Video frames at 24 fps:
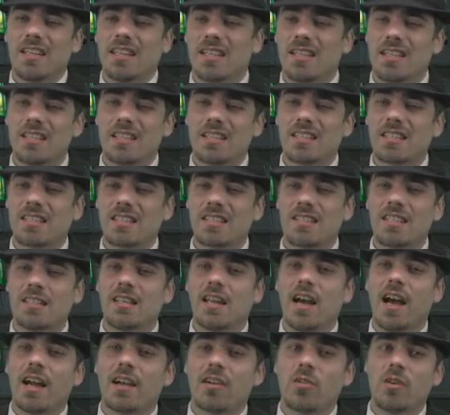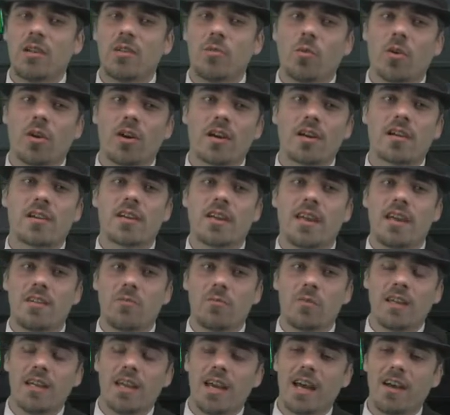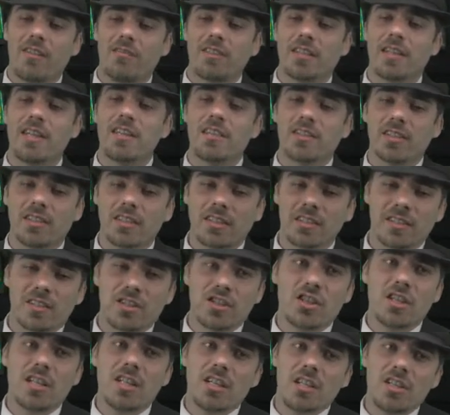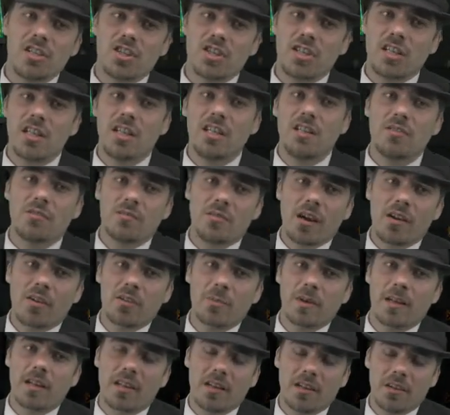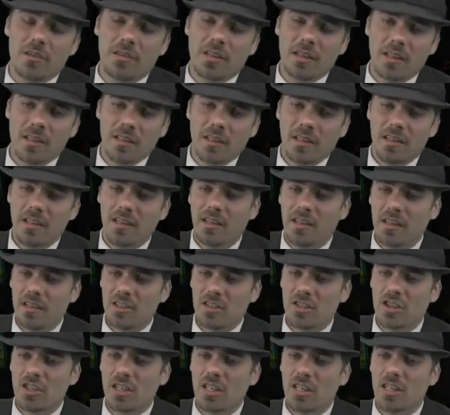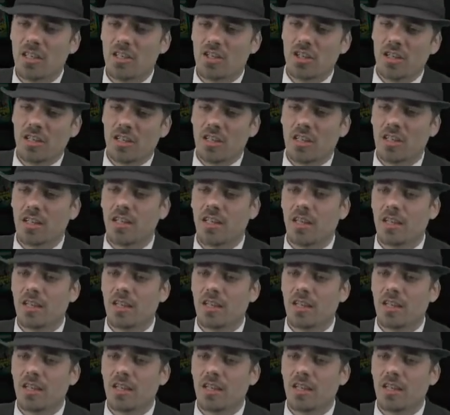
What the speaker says: is not going to work, and we have lethal. GG, Ronald McLeod. GG,